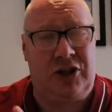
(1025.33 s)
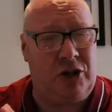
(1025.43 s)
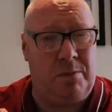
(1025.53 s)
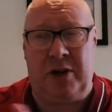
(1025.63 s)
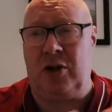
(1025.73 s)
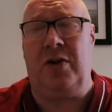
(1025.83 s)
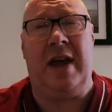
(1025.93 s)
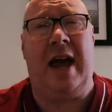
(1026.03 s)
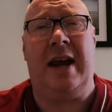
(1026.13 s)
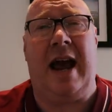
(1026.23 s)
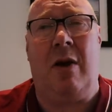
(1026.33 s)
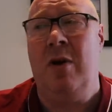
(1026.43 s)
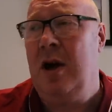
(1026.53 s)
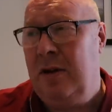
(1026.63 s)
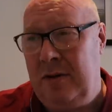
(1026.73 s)
It should be done there
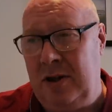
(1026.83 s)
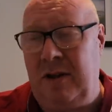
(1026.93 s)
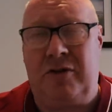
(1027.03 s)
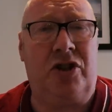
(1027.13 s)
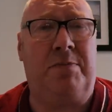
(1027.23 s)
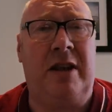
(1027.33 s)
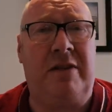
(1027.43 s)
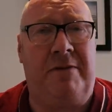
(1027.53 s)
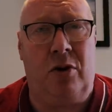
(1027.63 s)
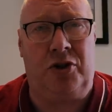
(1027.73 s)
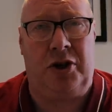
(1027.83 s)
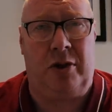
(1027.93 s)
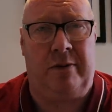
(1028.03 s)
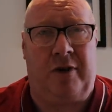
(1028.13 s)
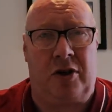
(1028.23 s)
now. They've just spent a
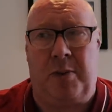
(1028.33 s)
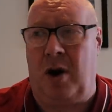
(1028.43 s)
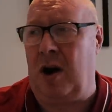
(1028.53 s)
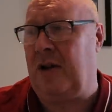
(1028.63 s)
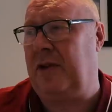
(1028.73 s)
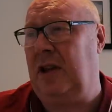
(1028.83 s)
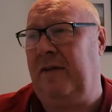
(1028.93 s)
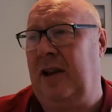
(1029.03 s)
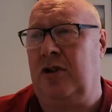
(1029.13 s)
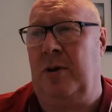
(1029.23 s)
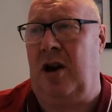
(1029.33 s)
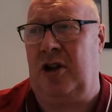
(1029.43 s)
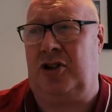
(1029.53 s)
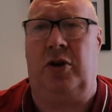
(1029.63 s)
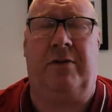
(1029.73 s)
fortune at Foss Park. I think they've had something
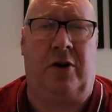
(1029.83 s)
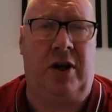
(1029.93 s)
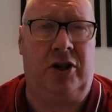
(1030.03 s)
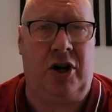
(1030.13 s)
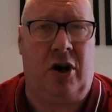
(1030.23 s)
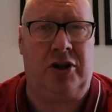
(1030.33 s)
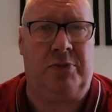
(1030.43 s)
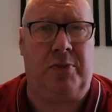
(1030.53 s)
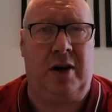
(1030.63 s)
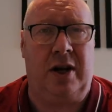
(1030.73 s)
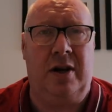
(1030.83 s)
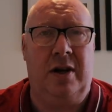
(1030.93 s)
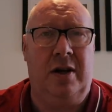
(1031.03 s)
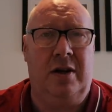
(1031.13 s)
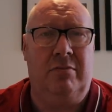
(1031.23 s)
like 2 fucking chargers put in.
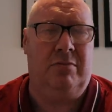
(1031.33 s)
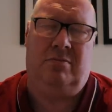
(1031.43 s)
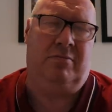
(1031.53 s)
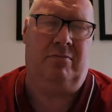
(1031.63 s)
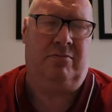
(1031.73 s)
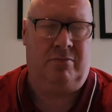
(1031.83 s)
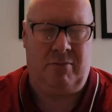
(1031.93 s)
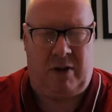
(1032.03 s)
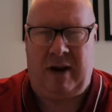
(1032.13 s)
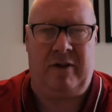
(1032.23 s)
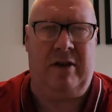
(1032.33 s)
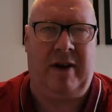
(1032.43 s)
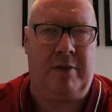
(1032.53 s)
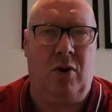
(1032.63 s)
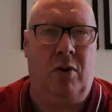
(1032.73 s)
Well, they haven't. They've
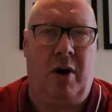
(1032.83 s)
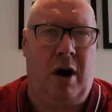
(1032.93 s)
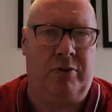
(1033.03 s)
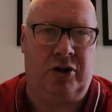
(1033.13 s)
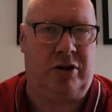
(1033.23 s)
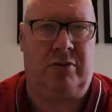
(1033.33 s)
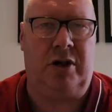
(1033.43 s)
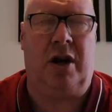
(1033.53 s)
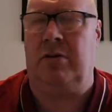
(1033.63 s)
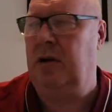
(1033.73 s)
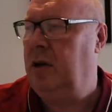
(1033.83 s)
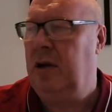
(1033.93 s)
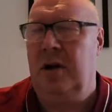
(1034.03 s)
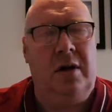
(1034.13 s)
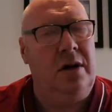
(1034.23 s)
had more, but I'll just, you know.
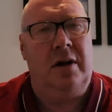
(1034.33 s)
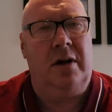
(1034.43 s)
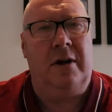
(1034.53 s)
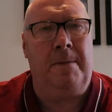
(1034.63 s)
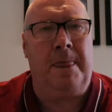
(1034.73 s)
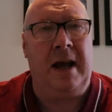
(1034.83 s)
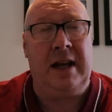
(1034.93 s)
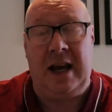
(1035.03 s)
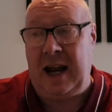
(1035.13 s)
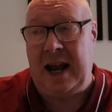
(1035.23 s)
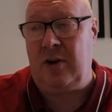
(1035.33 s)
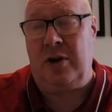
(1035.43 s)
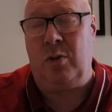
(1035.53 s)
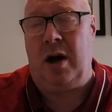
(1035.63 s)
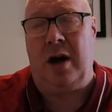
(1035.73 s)
It ain't
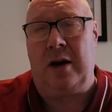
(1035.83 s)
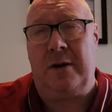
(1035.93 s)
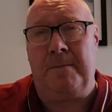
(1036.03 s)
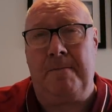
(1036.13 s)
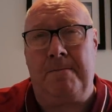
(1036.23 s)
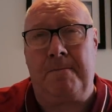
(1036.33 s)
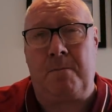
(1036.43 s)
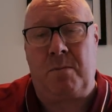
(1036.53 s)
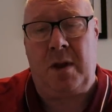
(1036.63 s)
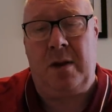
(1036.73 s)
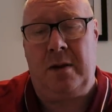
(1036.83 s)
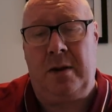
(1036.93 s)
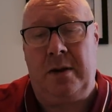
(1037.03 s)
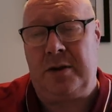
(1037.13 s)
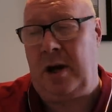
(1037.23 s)
going to work.
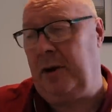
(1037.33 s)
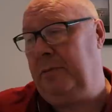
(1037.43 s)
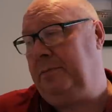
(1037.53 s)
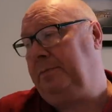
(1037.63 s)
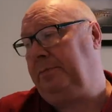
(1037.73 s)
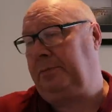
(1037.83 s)
So,